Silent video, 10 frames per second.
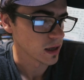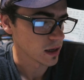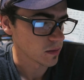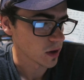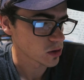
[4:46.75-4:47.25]

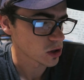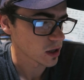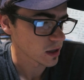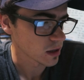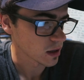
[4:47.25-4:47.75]
I'll
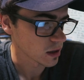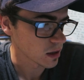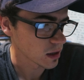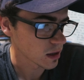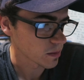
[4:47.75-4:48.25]
try and
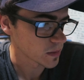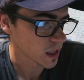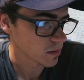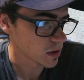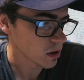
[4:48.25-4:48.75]
link it up
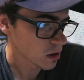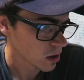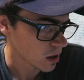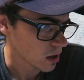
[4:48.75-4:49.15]
down below.